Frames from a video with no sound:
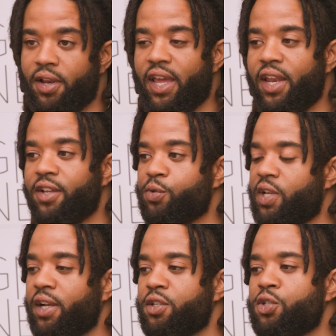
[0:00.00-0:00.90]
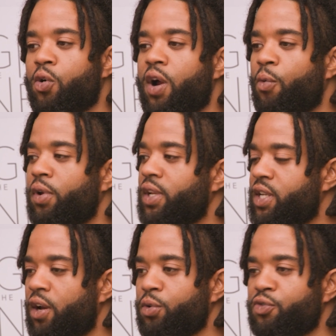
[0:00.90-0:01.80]
And it was like the story I wanted to
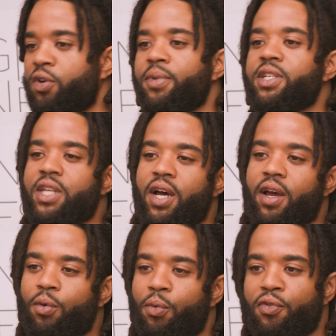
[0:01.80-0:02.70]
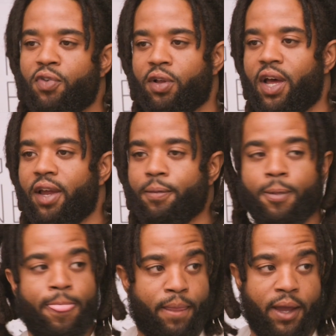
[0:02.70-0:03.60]
tell was from this side, where we felt like
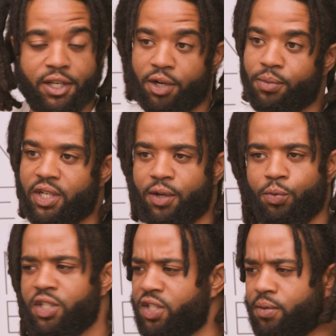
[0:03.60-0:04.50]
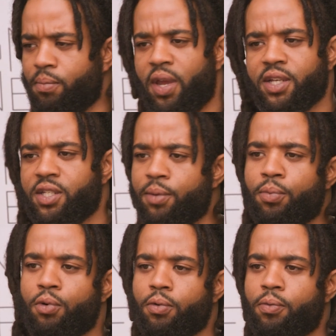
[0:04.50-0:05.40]
Jeremy said, we just make it
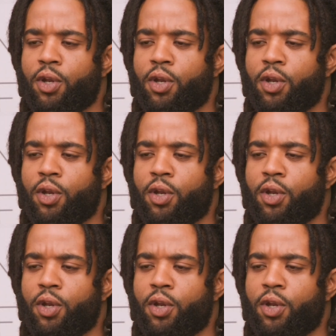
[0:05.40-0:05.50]
simple,